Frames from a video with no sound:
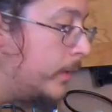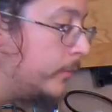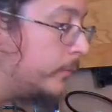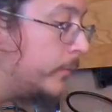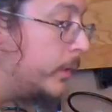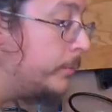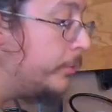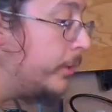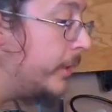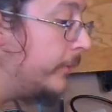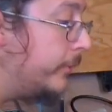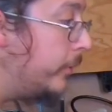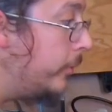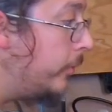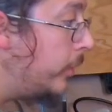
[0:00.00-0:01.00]
Replay
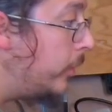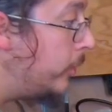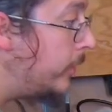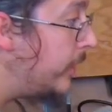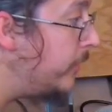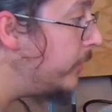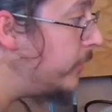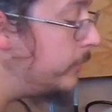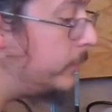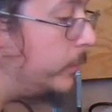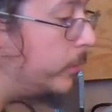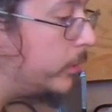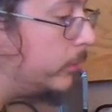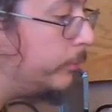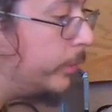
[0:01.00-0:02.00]
logo, that's if you
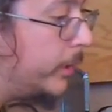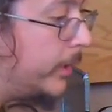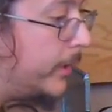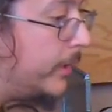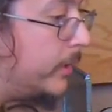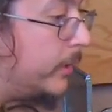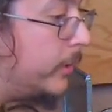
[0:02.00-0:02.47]
want to bring in any